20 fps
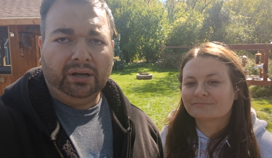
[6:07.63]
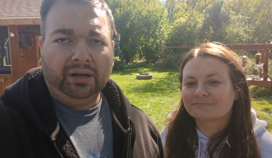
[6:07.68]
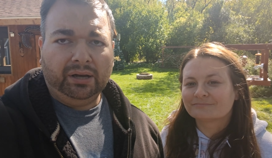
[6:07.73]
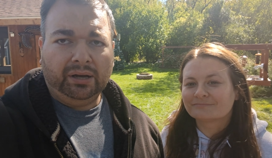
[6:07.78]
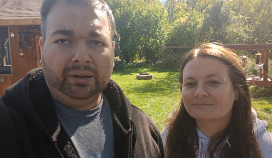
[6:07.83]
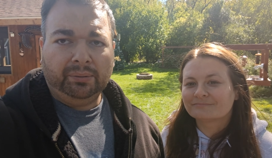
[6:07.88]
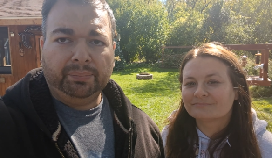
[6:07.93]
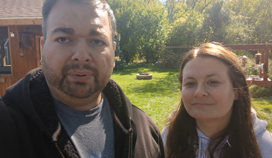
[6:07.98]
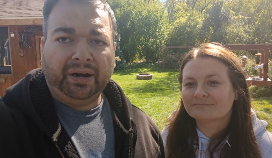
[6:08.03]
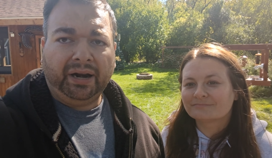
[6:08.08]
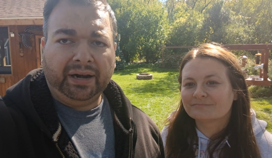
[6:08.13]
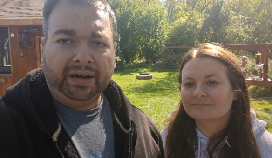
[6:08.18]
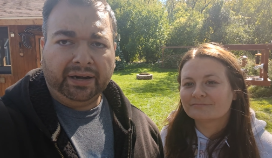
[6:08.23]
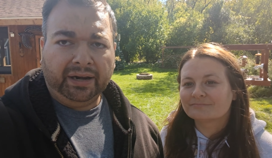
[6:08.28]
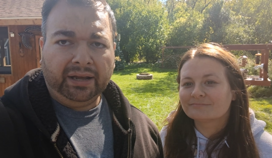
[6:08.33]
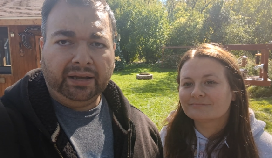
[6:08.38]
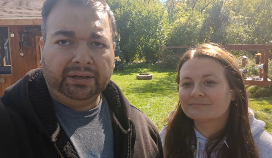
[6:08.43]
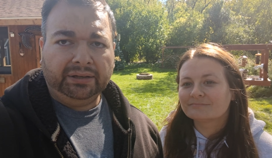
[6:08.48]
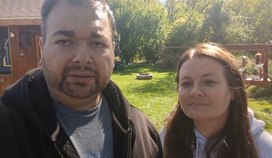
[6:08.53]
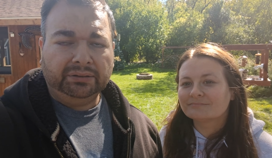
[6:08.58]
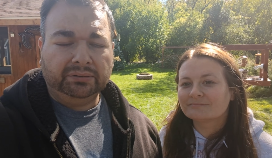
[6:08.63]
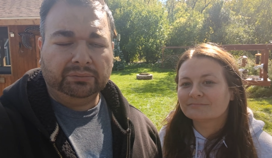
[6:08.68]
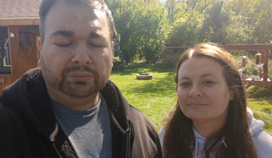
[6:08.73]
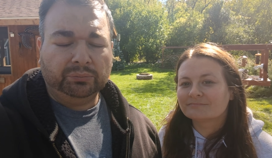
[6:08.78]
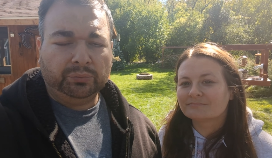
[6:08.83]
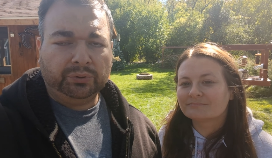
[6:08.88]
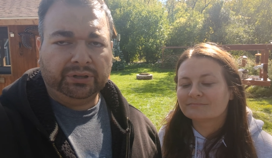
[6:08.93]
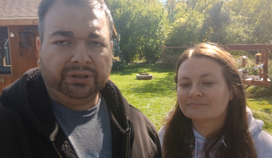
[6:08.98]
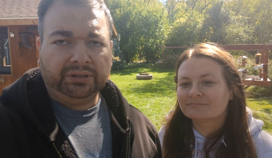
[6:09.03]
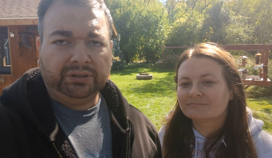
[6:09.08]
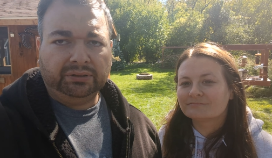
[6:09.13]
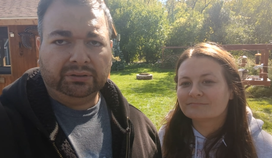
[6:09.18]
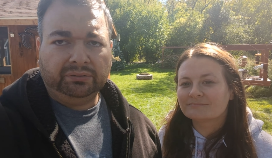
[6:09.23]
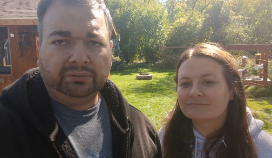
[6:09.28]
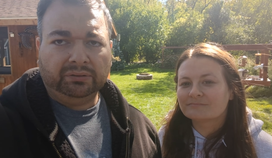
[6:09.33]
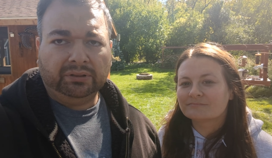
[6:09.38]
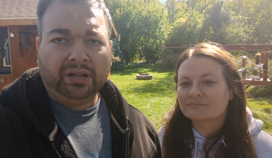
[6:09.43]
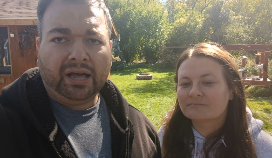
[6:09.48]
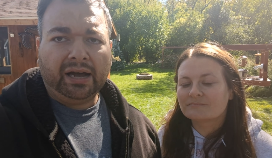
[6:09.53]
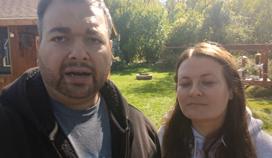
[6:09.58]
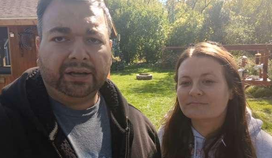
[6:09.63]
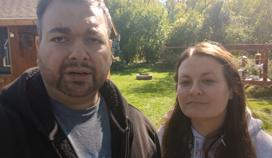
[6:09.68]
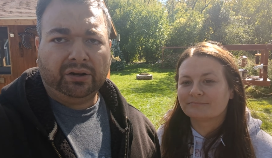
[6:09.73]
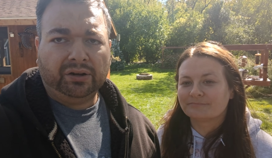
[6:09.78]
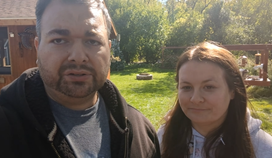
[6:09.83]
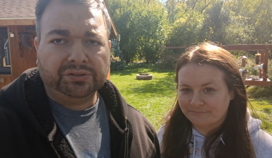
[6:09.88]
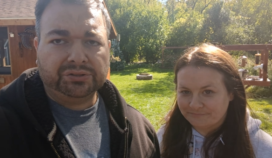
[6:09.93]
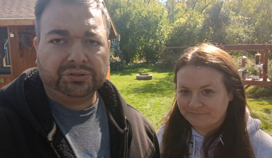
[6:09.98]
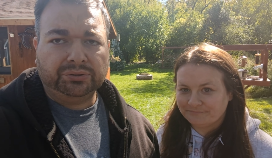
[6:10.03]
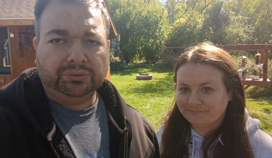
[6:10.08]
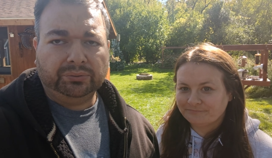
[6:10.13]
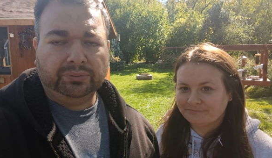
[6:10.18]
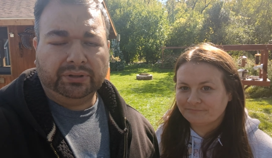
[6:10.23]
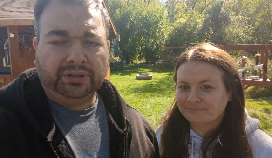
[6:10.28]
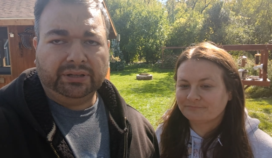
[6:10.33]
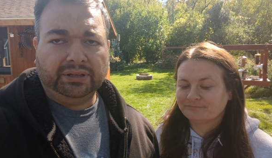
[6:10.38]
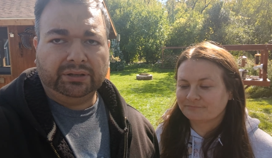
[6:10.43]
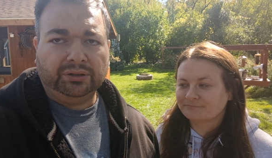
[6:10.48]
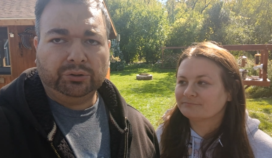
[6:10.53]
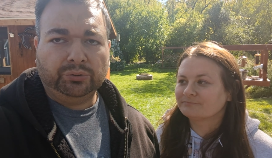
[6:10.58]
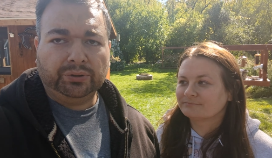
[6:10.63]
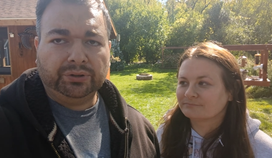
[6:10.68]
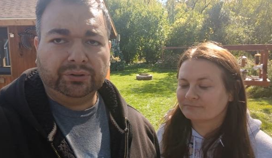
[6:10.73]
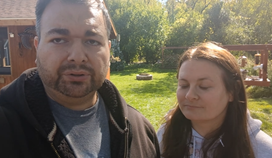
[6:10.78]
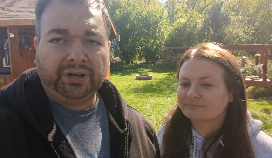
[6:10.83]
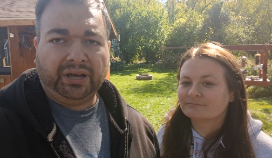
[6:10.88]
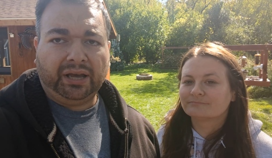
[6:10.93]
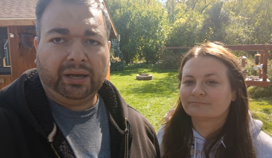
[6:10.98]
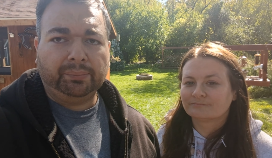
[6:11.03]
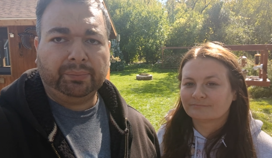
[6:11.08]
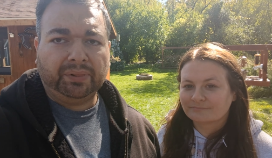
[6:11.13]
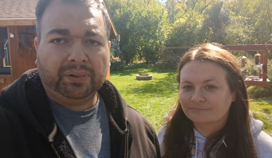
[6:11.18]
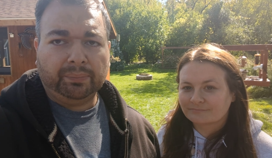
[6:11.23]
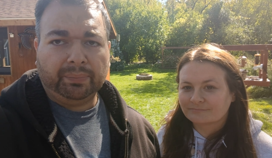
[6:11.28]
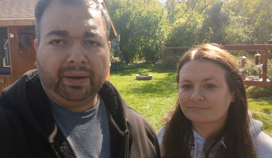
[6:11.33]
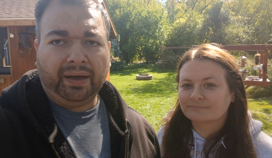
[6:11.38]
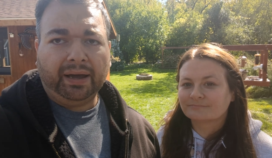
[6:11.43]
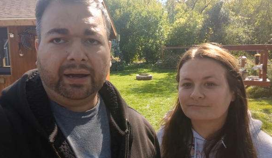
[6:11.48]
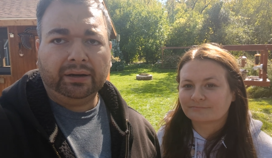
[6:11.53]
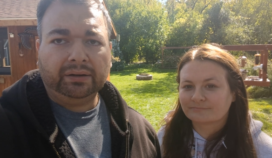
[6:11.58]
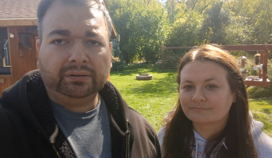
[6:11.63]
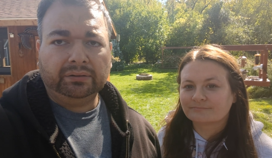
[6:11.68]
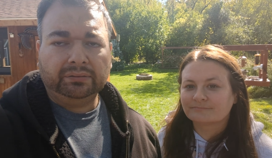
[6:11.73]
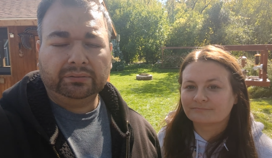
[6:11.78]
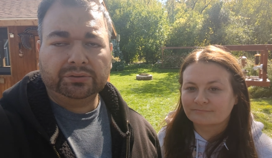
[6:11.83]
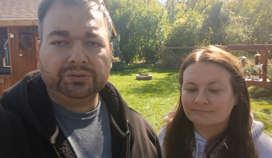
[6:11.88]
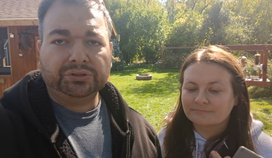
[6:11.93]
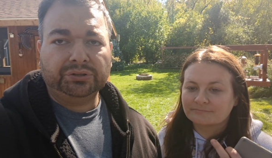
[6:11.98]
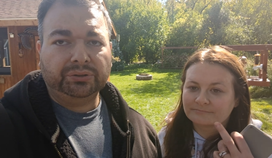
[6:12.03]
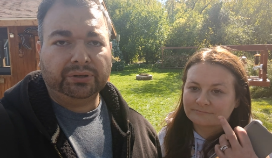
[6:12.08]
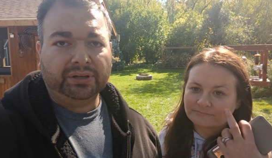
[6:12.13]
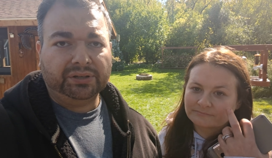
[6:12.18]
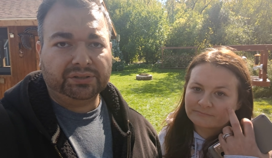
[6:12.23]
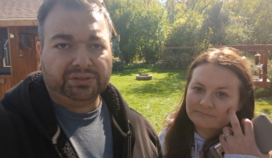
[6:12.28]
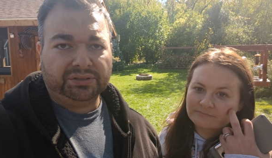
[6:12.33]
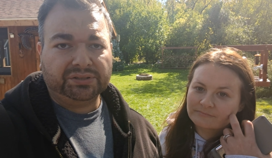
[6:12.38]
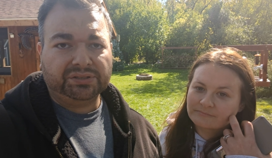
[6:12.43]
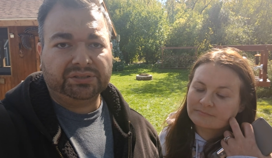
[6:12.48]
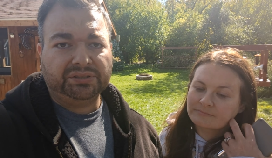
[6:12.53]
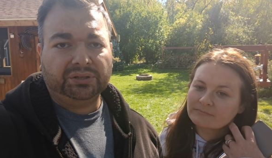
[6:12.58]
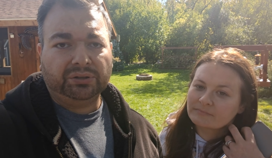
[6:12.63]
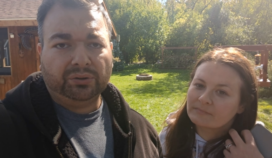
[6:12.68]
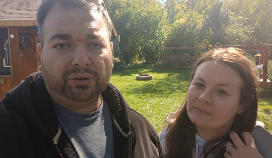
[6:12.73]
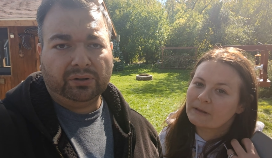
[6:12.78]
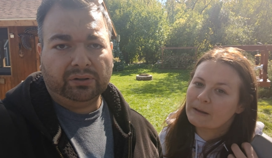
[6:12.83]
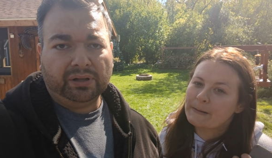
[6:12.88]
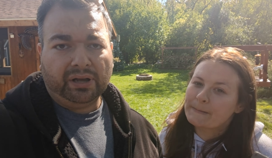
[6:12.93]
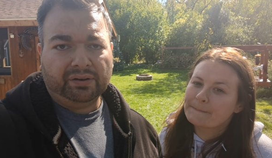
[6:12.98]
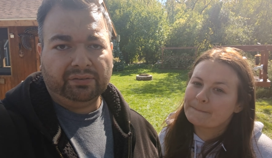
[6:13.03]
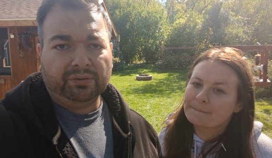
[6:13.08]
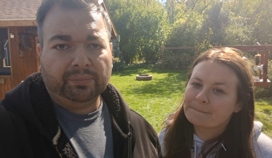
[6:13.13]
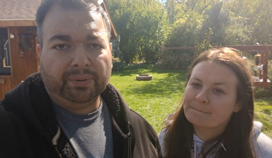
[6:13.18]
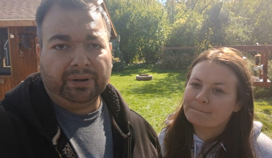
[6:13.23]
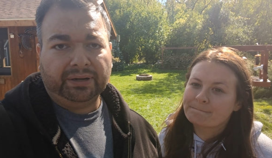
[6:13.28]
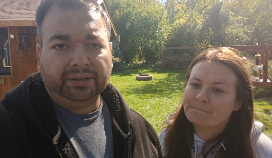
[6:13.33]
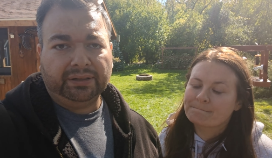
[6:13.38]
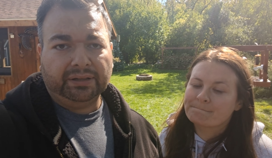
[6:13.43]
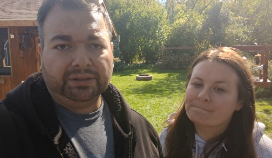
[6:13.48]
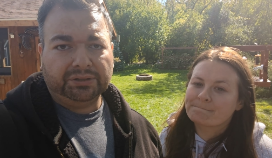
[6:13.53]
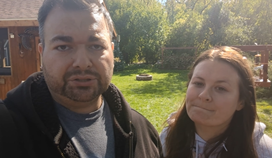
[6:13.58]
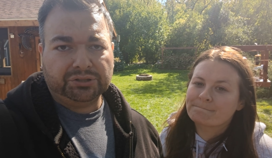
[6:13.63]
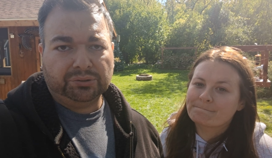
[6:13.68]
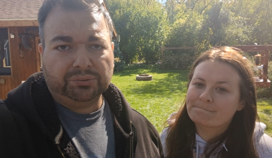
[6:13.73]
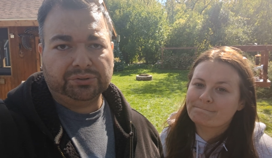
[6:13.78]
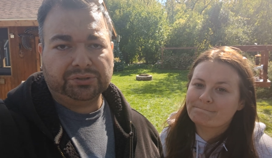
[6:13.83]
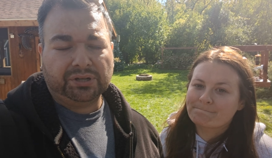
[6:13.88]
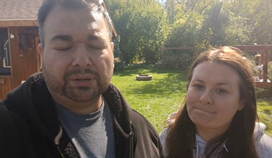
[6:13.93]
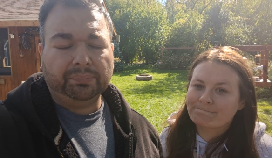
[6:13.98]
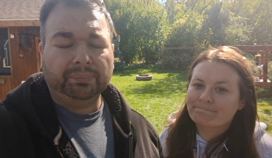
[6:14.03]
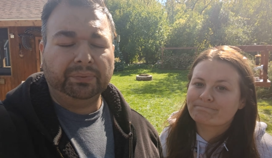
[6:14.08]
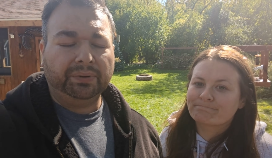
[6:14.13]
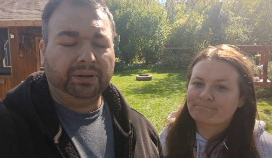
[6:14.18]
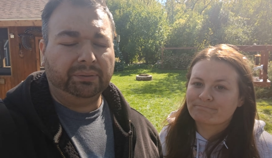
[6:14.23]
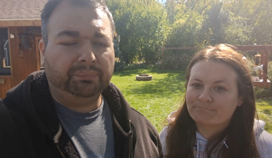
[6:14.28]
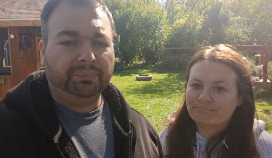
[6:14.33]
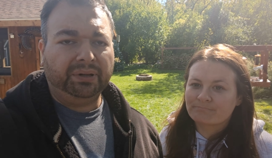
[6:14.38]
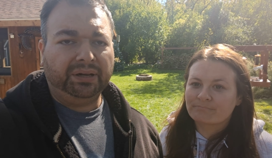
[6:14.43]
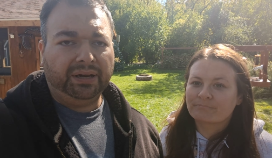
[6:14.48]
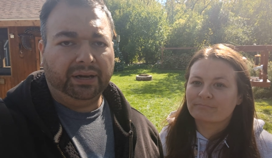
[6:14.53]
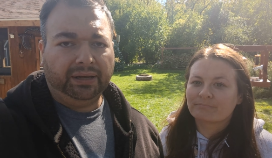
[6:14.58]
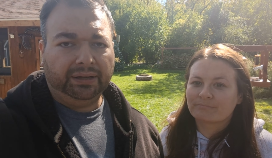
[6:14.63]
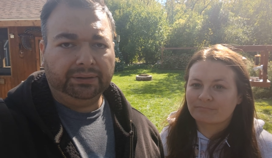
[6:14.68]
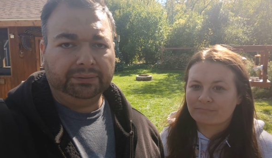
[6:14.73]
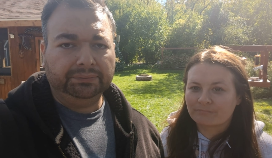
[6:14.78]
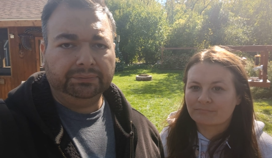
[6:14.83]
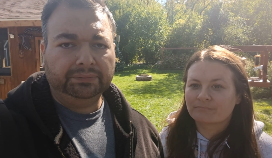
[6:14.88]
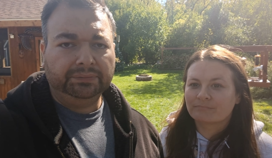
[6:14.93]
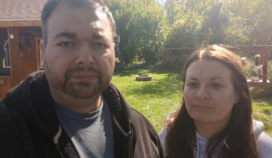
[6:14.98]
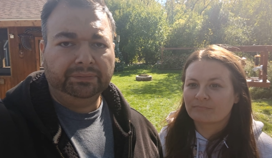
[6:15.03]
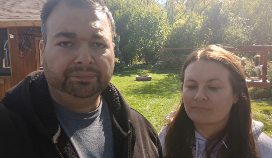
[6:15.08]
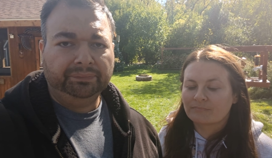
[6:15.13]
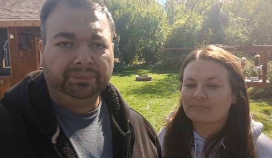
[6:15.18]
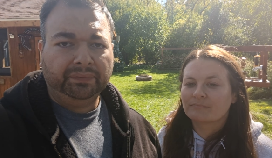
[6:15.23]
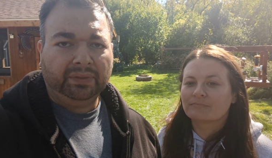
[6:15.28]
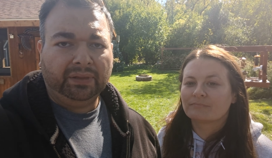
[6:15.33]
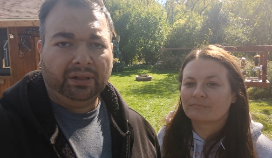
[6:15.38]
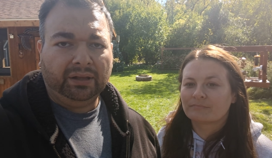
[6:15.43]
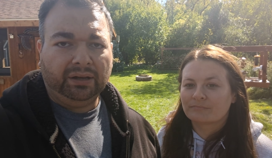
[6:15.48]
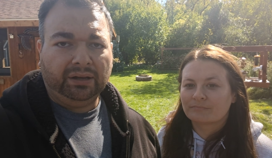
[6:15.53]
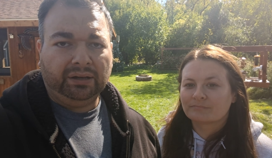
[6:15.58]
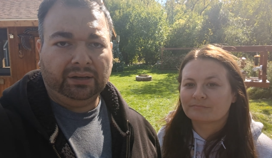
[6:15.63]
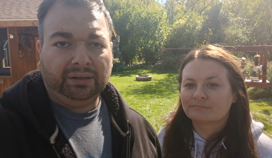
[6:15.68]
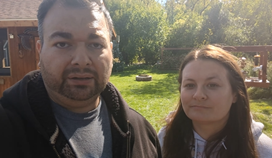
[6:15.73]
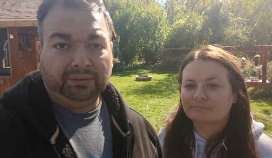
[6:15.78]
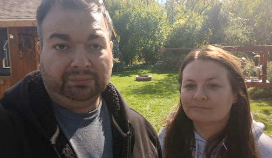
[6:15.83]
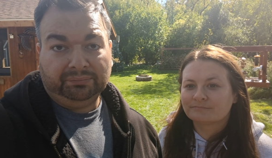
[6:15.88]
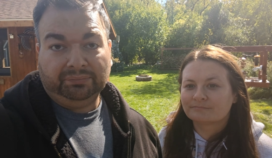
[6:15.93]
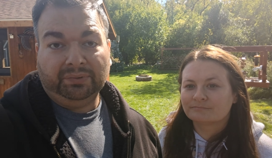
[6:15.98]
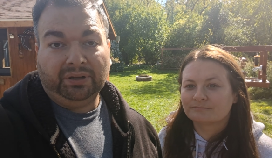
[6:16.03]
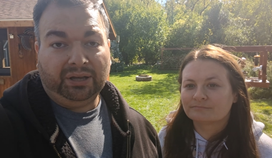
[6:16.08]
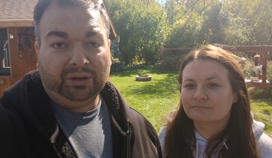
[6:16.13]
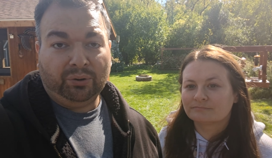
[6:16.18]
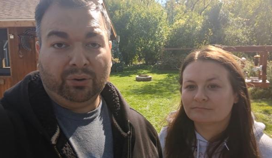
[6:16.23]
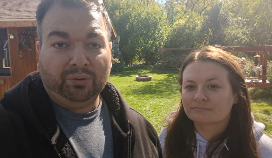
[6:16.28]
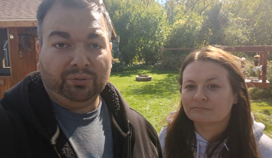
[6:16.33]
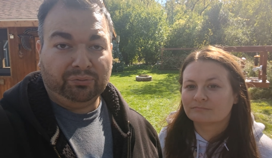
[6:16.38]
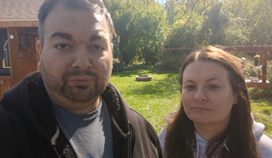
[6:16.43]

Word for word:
Speaker 1: Uh, but at night, we lock it onto the critter cam in the back, so you guys can see all everybody that shows up at midnight, um, and all